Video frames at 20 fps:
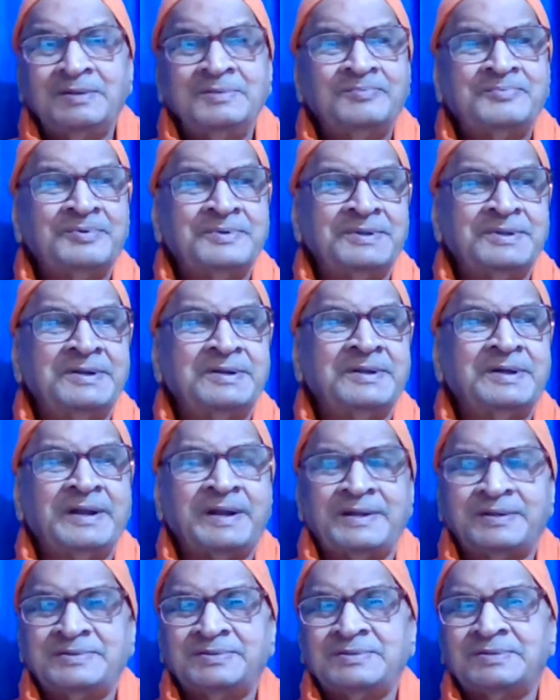infinite
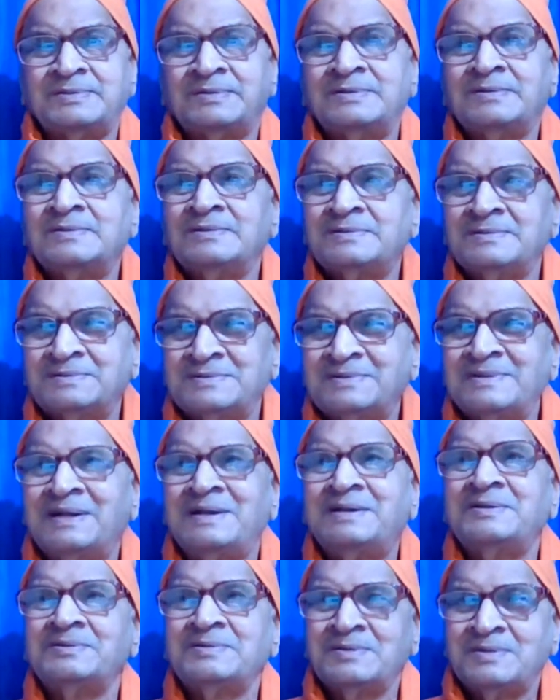grace,
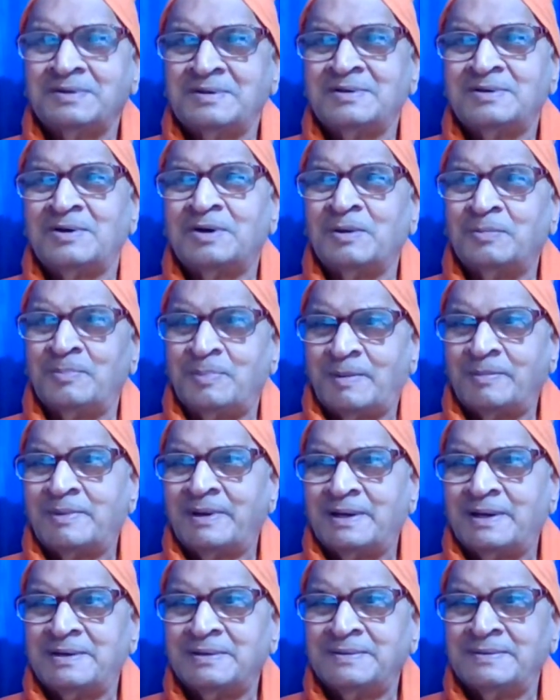that is
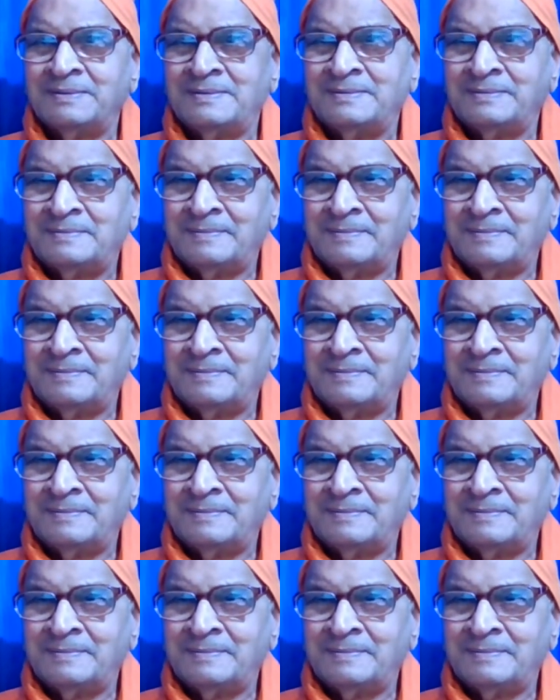Krupamaya.